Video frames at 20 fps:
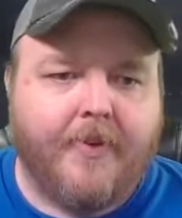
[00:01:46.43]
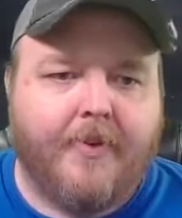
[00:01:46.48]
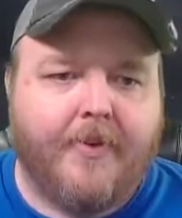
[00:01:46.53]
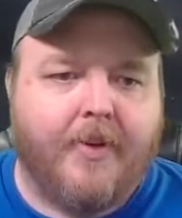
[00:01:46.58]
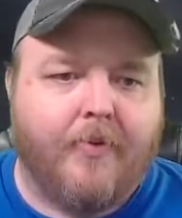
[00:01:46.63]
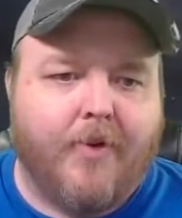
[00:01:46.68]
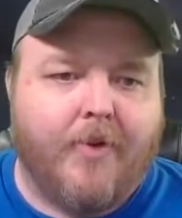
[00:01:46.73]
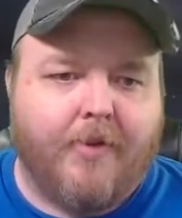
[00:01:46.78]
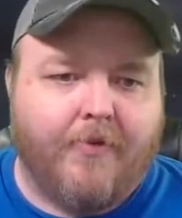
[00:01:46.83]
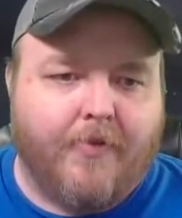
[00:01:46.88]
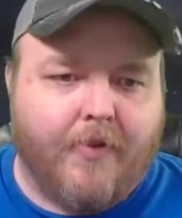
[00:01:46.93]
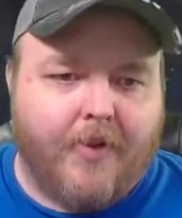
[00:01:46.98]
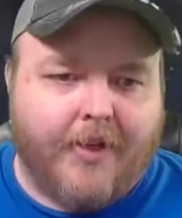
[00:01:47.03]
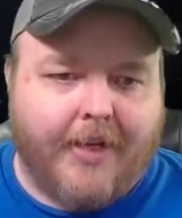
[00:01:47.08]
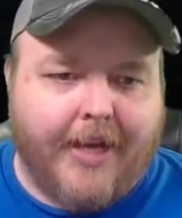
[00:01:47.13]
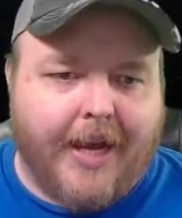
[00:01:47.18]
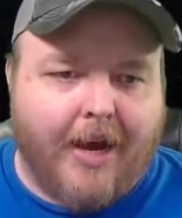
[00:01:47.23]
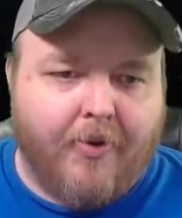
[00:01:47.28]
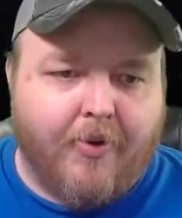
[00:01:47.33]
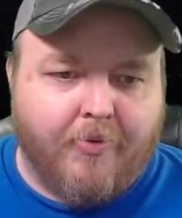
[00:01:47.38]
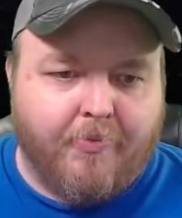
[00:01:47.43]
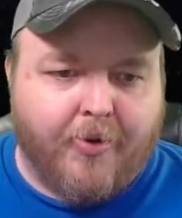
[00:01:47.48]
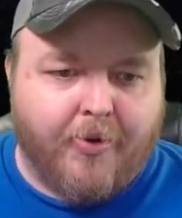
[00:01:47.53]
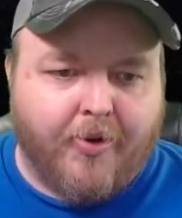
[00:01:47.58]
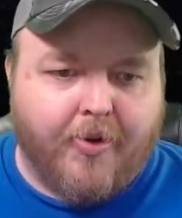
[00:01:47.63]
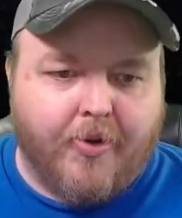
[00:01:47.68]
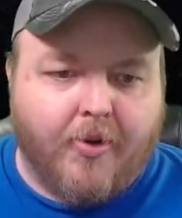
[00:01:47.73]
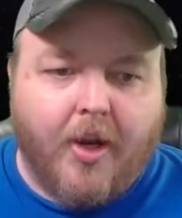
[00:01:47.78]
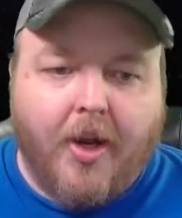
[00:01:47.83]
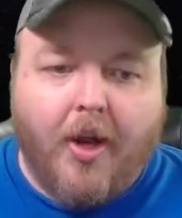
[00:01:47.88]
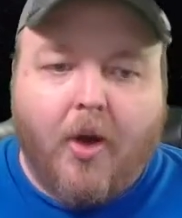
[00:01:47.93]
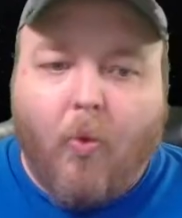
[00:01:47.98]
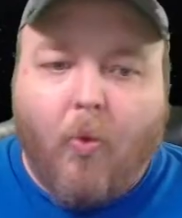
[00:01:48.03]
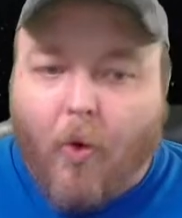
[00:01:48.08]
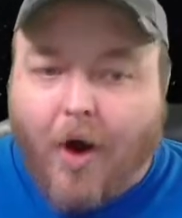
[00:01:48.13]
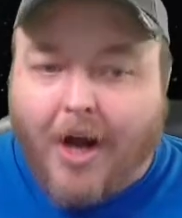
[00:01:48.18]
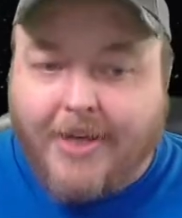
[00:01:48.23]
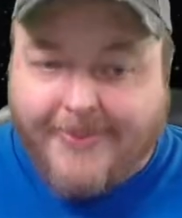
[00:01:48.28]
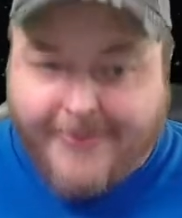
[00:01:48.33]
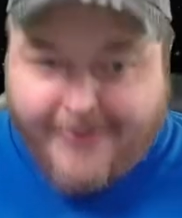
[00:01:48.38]
Get ready for the counter burn.
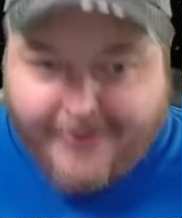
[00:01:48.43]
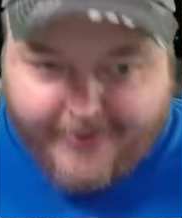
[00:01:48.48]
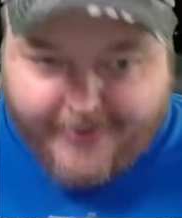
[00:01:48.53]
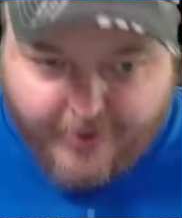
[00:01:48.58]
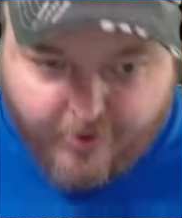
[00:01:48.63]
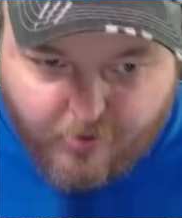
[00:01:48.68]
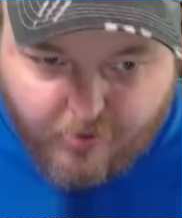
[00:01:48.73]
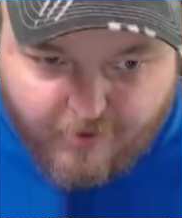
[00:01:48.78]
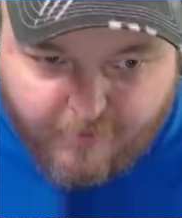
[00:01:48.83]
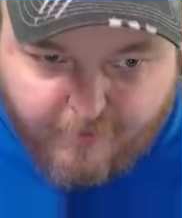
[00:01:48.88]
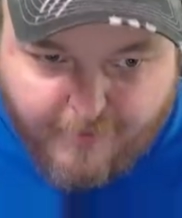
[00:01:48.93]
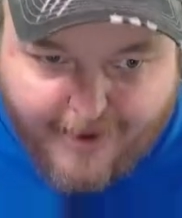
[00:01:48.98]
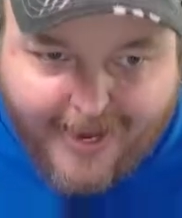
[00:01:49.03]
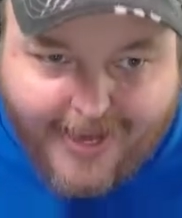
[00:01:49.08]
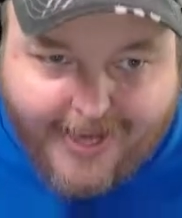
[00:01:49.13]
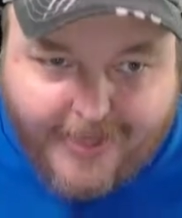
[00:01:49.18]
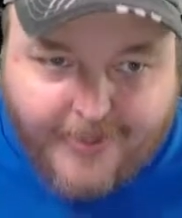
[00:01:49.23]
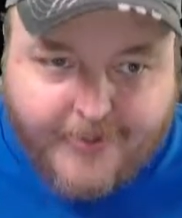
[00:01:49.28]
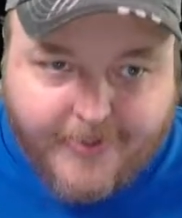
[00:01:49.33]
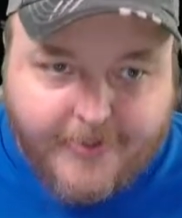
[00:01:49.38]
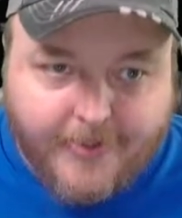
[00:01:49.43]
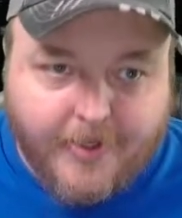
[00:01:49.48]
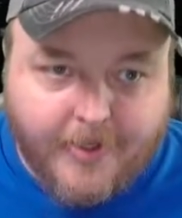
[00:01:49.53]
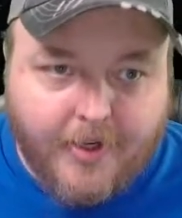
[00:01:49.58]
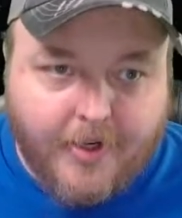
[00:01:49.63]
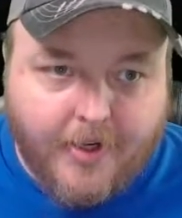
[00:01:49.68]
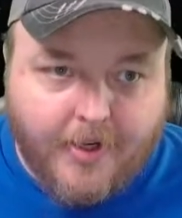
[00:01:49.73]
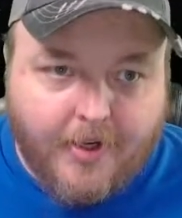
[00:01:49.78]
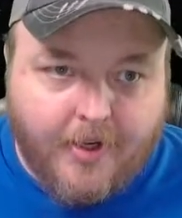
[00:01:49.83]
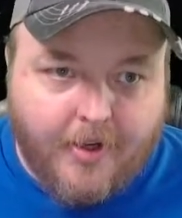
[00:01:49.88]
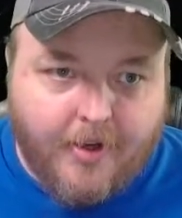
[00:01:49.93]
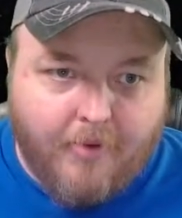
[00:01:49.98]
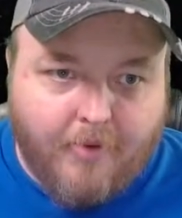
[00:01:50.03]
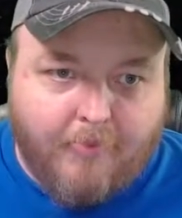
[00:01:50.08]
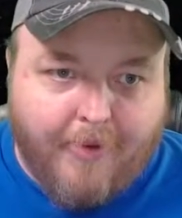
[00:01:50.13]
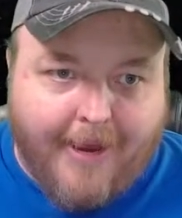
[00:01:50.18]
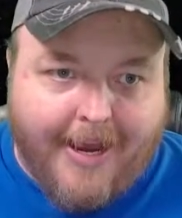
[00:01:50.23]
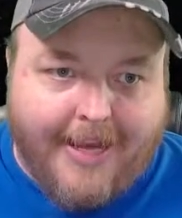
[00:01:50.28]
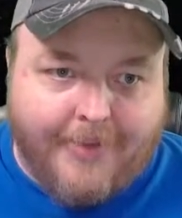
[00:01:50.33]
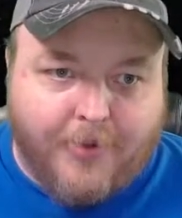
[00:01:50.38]
Watch the center of mass.
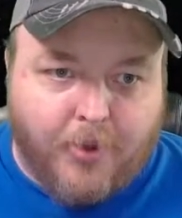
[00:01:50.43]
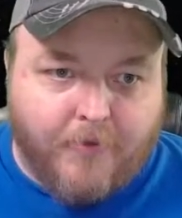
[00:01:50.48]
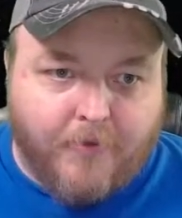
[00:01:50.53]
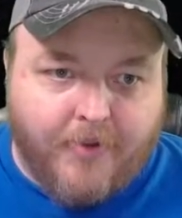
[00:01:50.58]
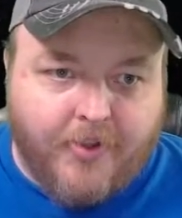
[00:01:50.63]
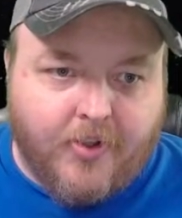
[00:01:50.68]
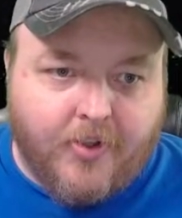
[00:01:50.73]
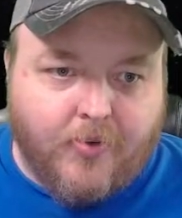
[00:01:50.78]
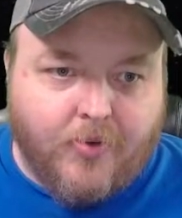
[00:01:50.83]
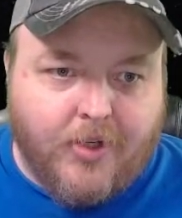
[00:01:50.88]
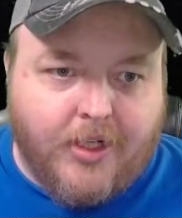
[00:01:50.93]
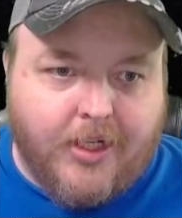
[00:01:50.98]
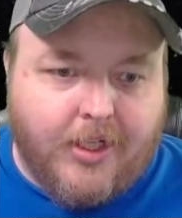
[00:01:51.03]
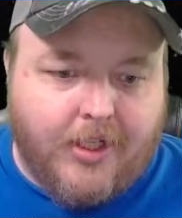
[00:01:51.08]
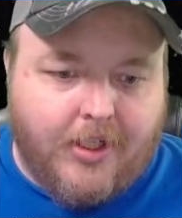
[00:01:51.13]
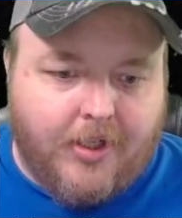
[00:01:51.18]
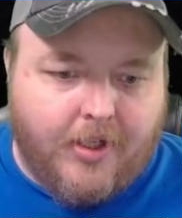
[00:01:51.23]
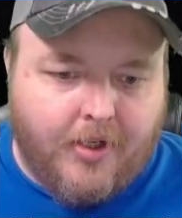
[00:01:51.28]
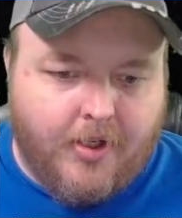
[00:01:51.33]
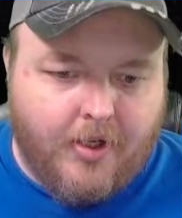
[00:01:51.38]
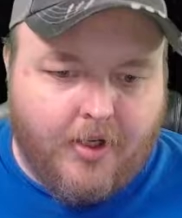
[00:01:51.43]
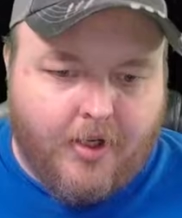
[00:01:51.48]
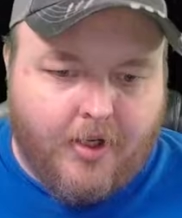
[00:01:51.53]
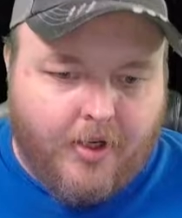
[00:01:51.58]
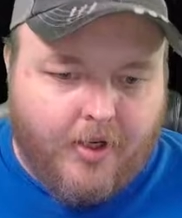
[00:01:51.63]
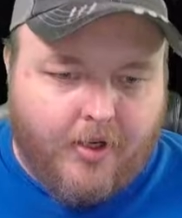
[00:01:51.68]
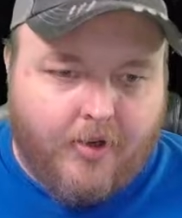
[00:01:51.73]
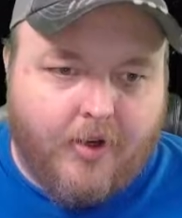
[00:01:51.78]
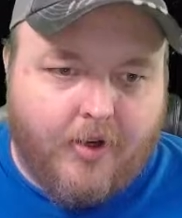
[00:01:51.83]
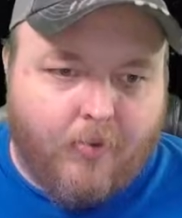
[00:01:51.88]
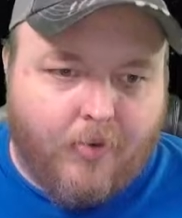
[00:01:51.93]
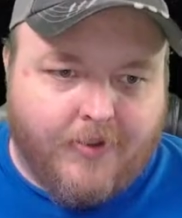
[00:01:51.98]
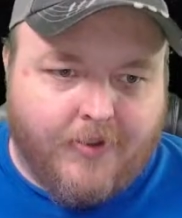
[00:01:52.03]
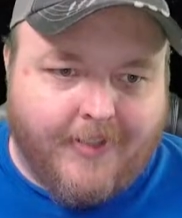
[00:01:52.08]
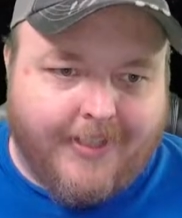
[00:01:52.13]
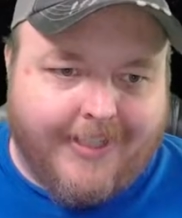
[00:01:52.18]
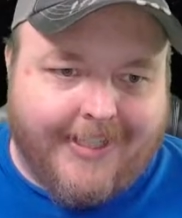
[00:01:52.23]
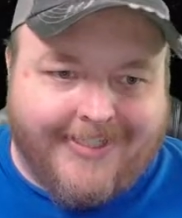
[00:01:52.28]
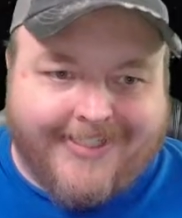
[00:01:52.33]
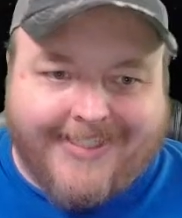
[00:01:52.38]
Pass over the green. And once it
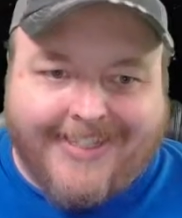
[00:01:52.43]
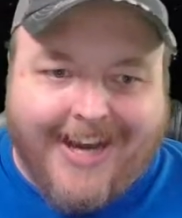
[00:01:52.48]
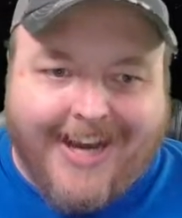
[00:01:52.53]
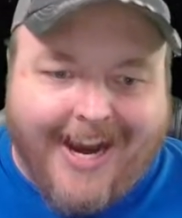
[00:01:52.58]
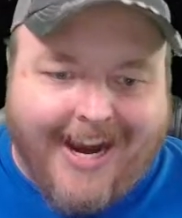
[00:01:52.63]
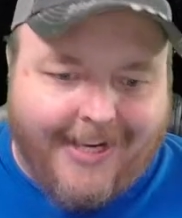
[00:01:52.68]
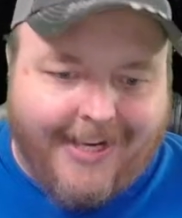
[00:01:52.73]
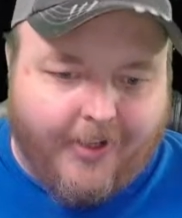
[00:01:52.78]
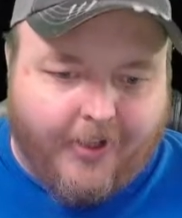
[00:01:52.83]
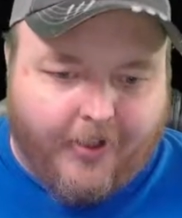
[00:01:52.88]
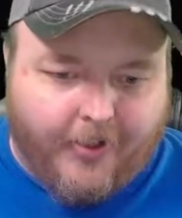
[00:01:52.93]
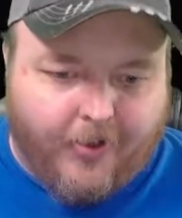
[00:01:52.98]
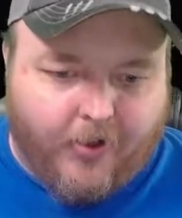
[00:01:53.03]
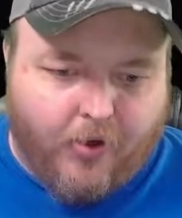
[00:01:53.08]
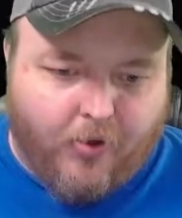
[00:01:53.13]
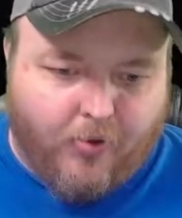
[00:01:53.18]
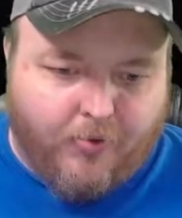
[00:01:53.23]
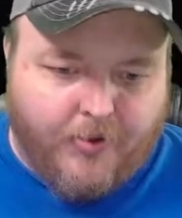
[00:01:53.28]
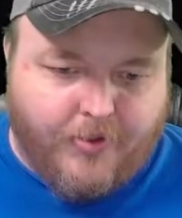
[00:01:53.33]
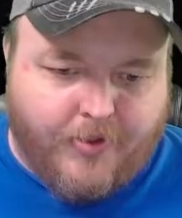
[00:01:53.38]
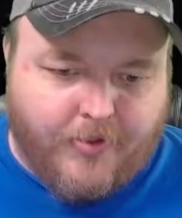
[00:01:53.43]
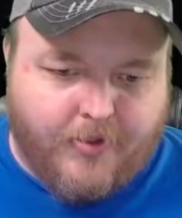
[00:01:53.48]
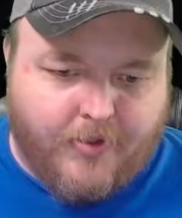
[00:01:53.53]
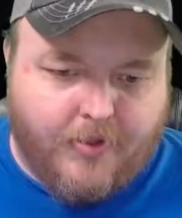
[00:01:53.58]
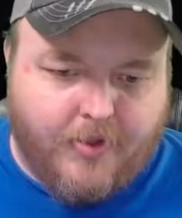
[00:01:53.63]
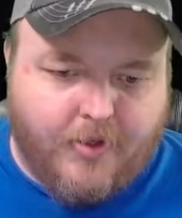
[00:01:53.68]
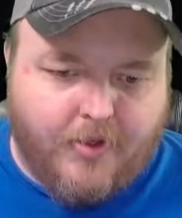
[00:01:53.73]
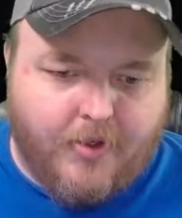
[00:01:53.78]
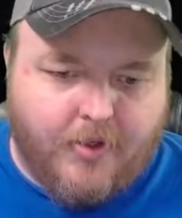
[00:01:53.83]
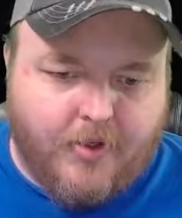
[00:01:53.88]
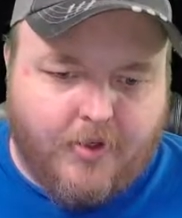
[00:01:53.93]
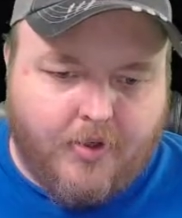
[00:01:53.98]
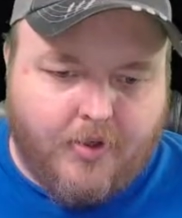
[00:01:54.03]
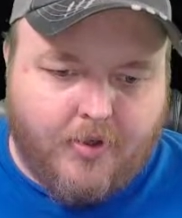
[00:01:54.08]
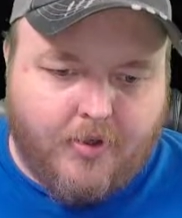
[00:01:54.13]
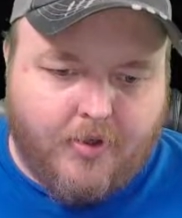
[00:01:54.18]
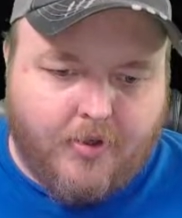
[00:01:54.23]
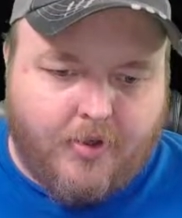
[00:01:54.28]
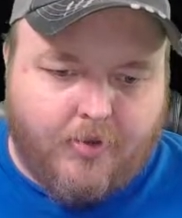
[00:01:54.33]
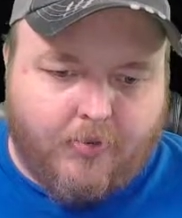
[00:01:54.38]
gets kind of close,
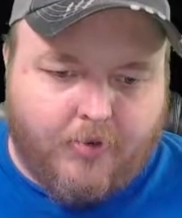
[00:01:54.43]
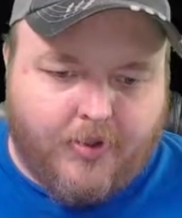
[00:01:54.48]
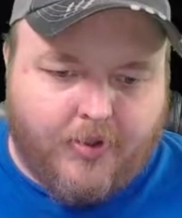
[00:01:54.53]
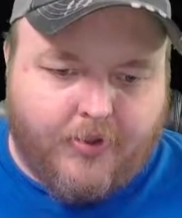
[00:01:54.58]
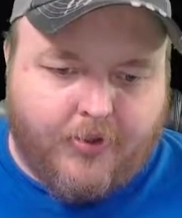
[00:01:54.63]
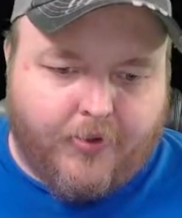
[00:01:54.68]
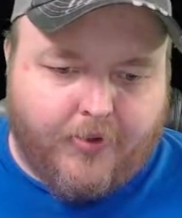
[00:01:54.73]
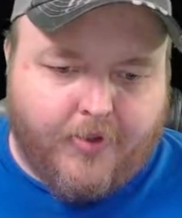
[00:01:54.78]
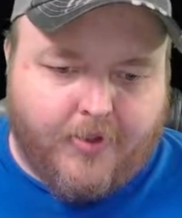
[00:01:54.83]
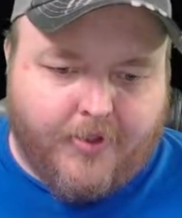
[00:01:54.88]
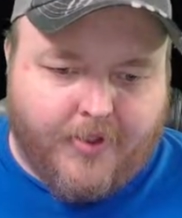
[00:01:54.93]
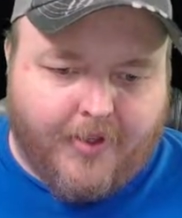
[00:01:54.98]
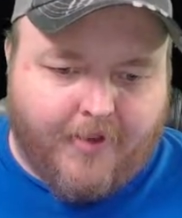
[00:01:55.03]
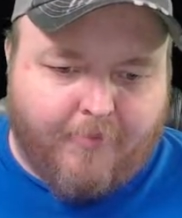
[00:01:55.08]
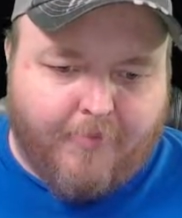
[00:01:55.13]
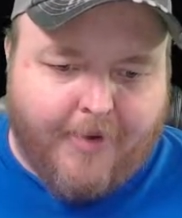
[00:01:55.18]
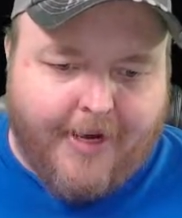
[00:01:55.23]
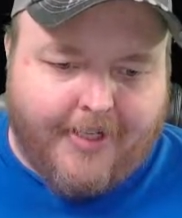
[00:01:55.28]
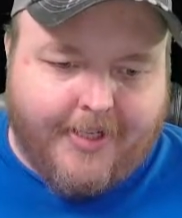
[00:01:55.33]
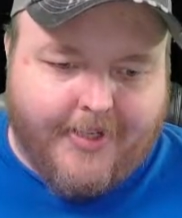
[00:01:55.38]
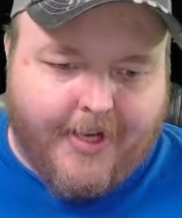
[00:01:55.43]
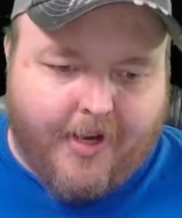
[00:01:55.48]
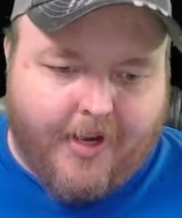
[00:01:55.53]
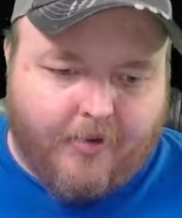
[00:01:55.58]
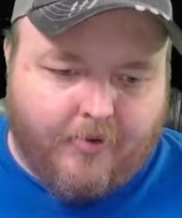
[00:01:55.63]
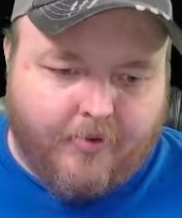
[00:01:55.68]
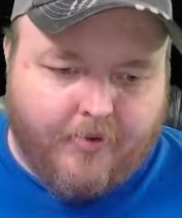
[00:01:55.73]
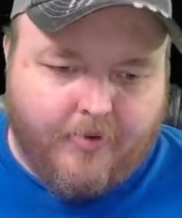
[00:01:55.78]
you want to slow yourself back down.